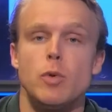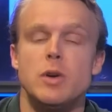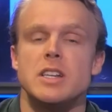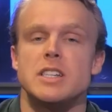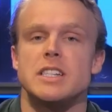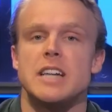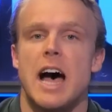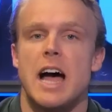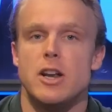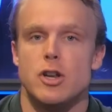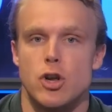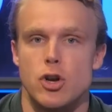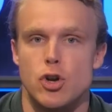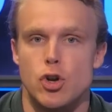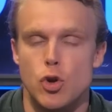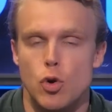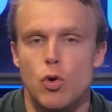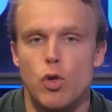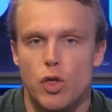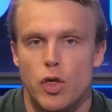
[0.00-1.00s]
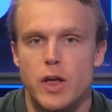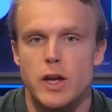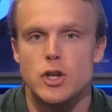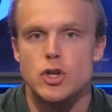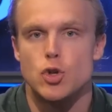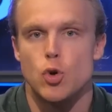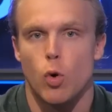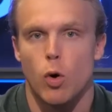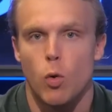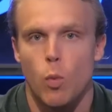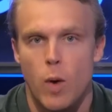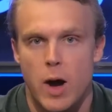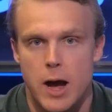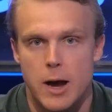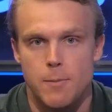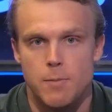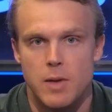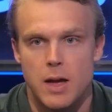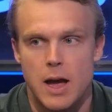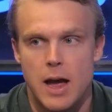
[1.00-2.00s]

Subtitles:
decide to do things your way